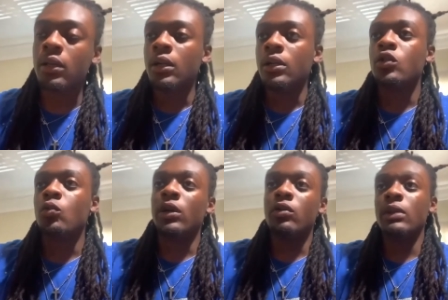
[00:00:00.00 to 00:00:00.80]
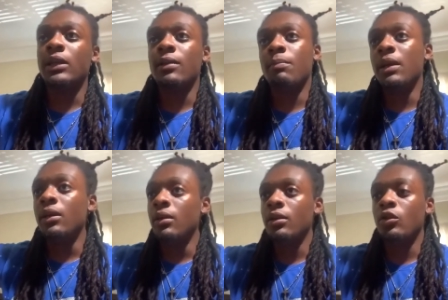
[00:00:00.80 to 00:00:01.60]
to where you need to be,
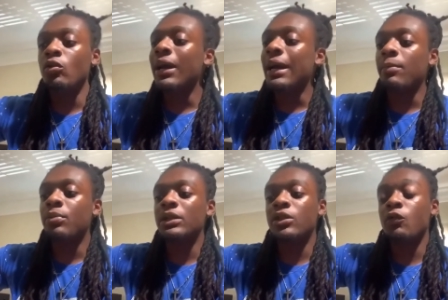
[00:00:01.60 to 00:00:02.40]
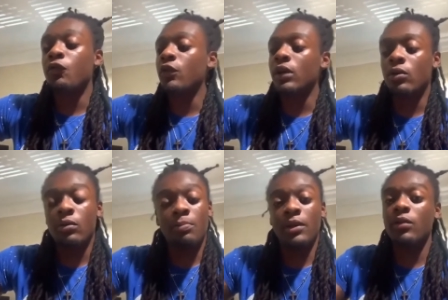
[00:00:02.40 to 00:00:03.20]
you got to put your foot on the
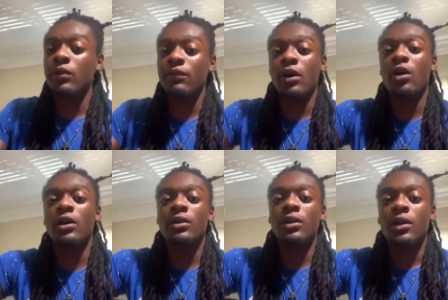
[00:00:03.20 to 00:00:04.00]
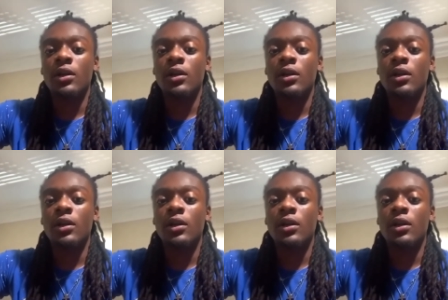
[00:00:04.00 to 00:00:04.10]
pedal even harder. You